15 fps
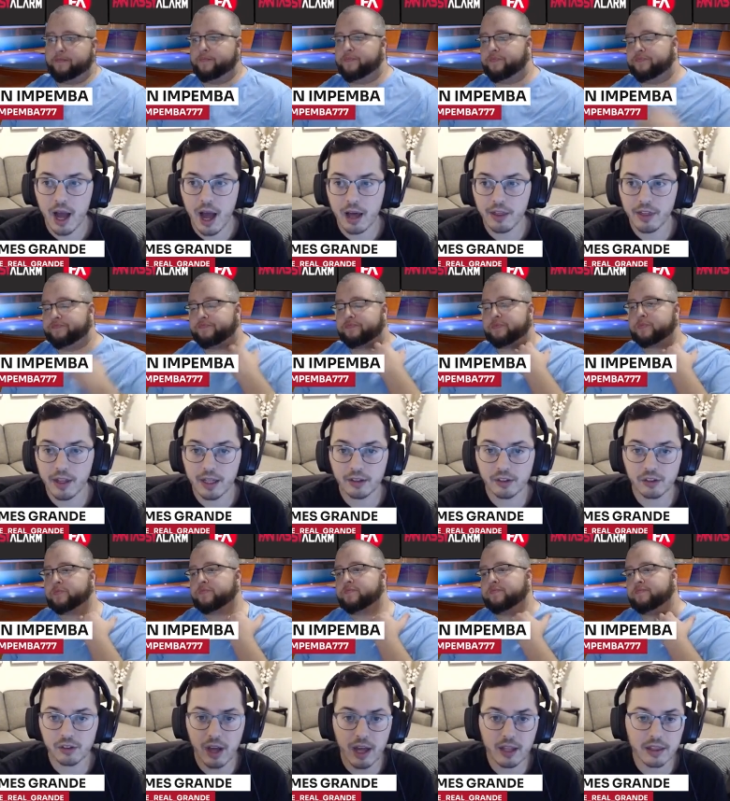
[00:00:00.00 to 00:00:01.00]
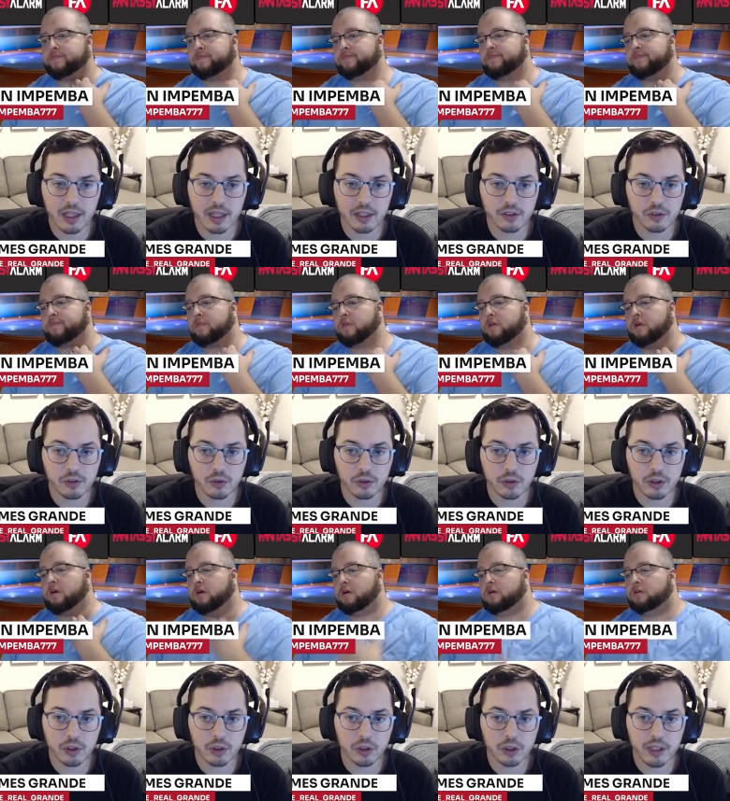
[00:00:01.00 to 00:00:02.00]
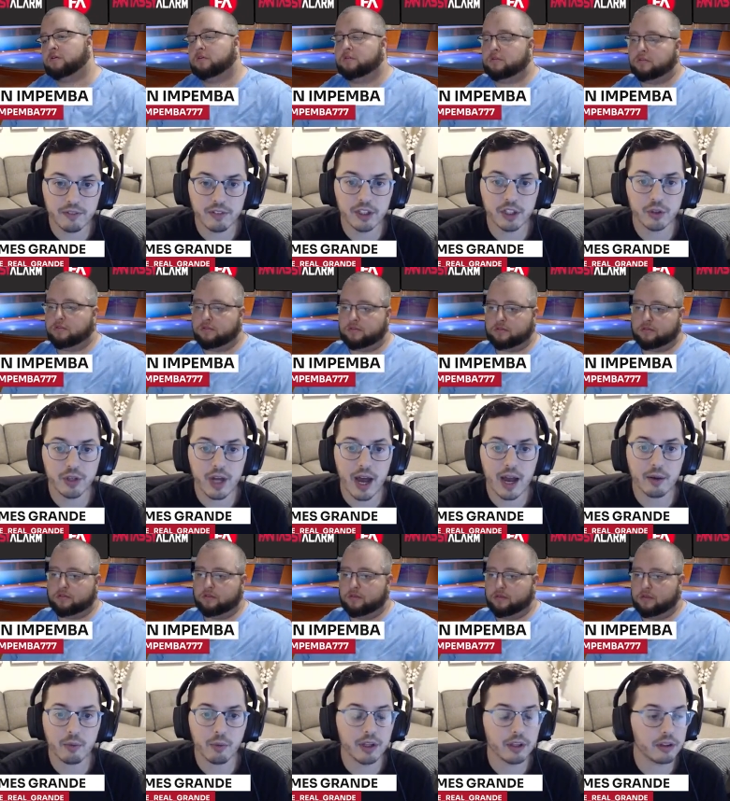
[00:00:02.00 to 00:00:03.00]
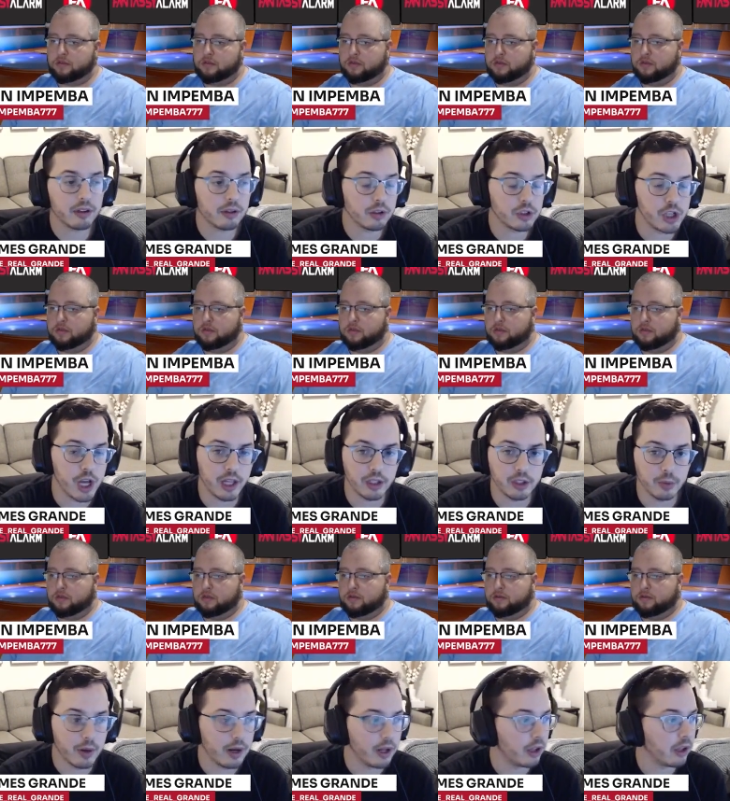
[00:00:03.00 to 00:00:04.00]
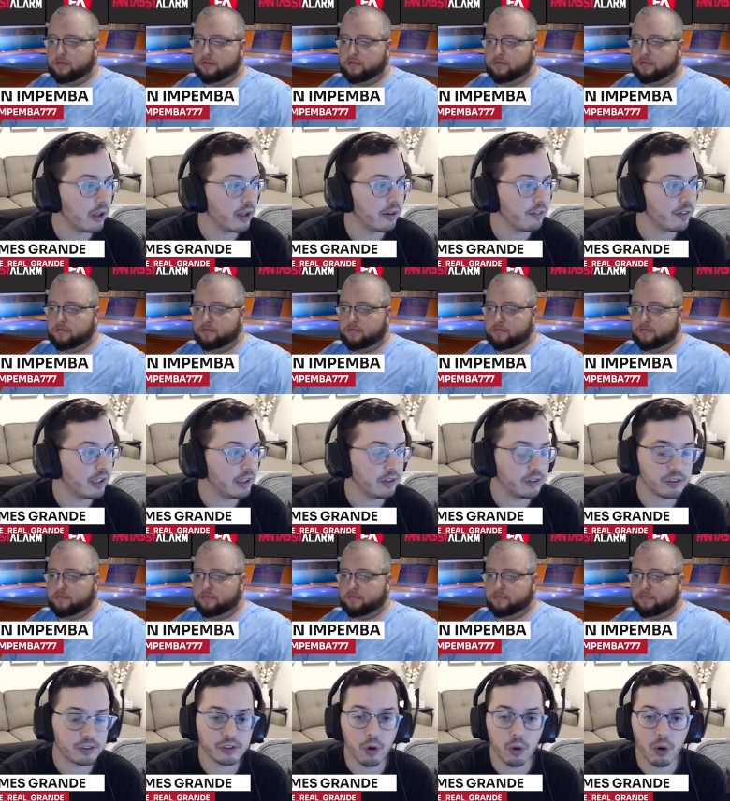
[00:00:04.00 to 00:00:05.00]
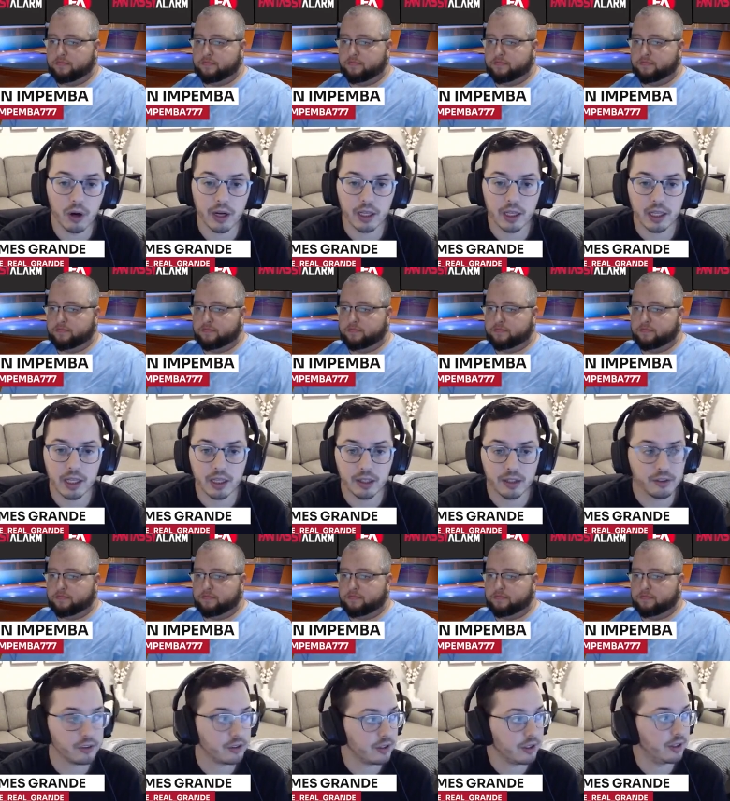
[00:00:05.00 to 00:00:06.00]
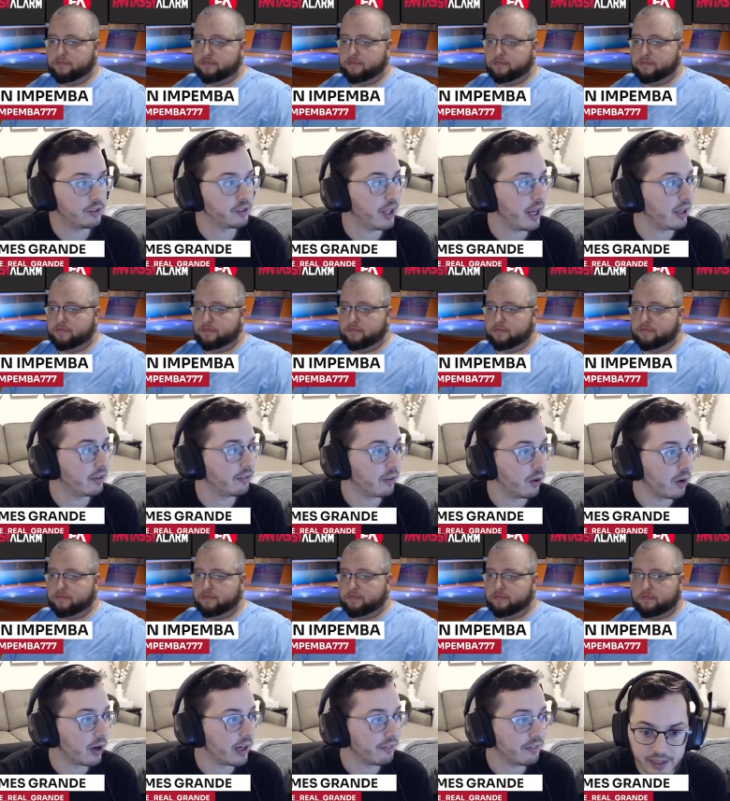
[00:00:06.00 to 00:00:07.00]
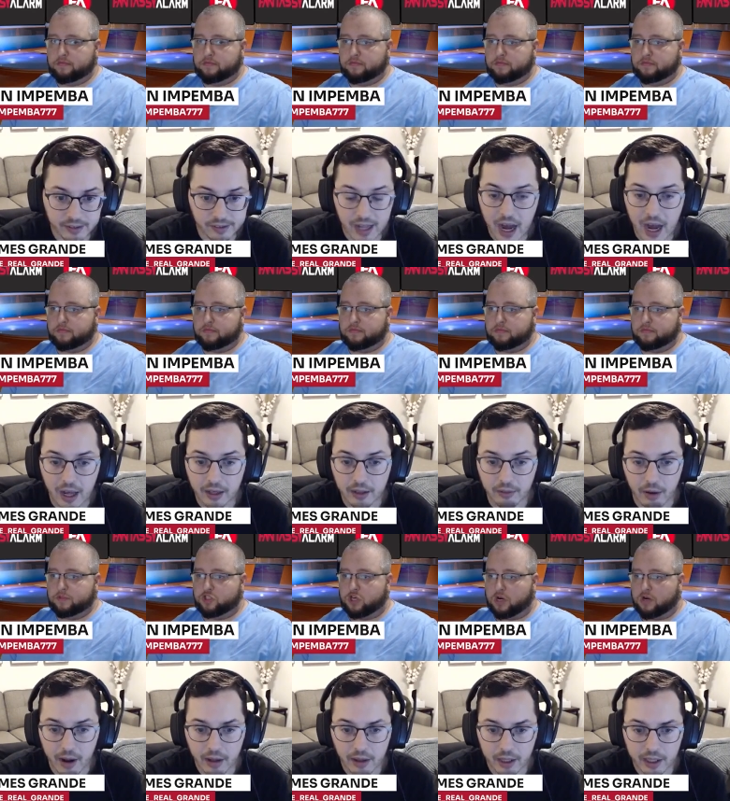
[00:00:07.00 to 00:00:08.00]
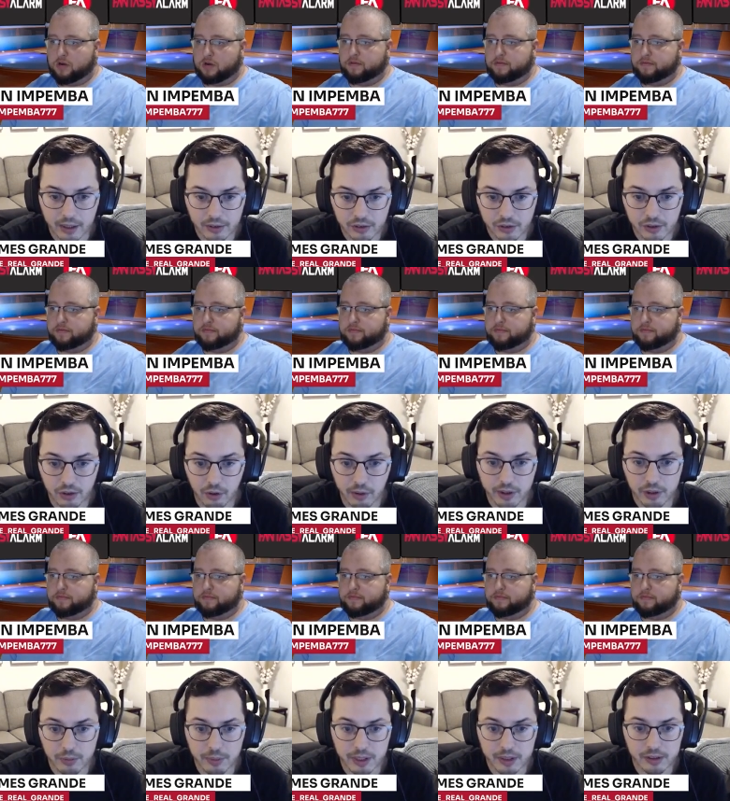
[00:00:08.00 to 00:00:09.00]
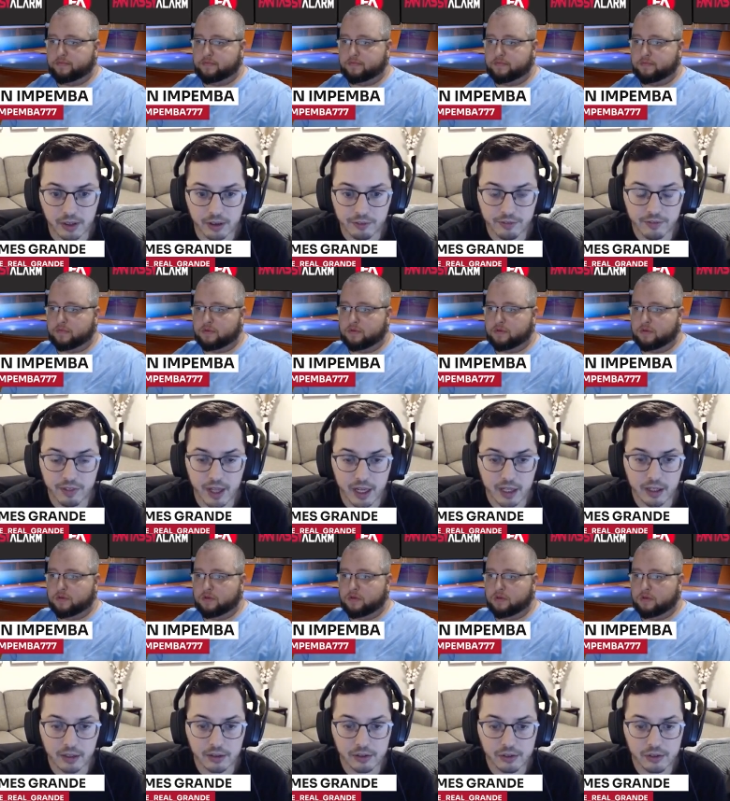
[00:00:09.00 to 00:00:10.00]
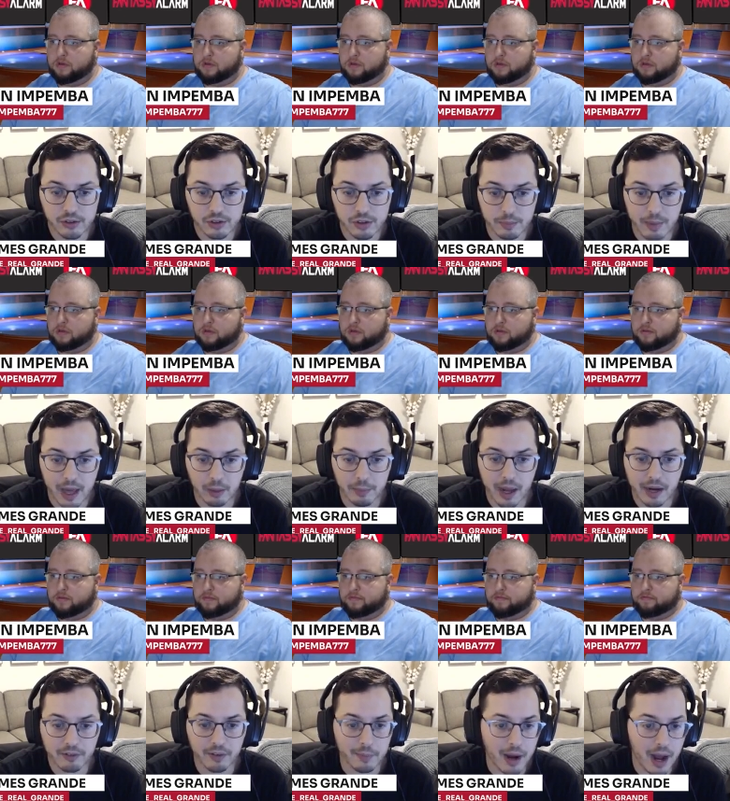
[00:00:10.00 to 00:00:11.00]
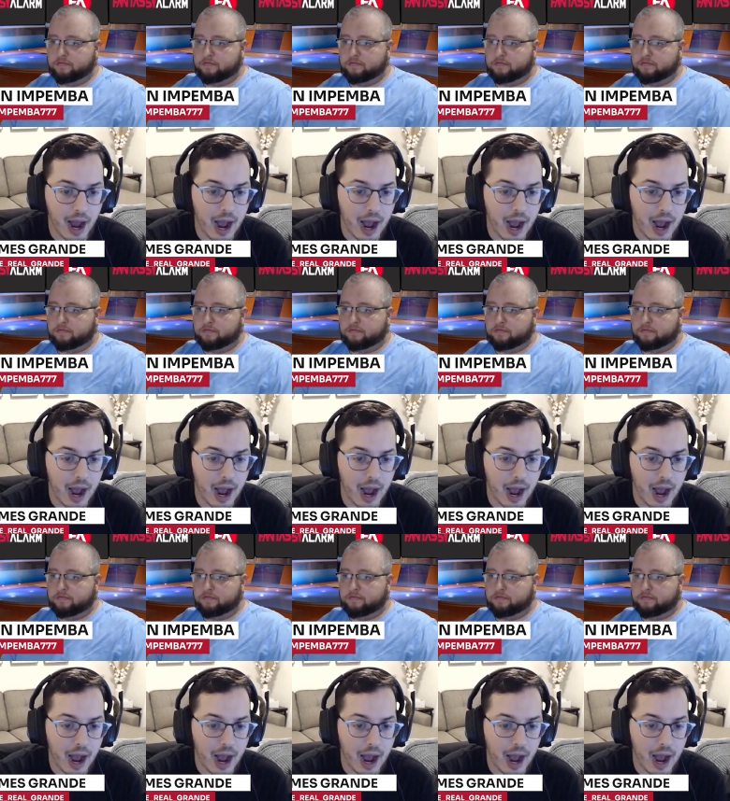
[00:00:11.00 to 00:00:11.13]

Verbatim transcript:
Speaker 1: I think it's I think it's you live and you die with Jaylen Nowell. If he's scoring, he's gonna stay on the floor, and if he's not, right? Sure. Like it's going to be a tough thing to battle back from.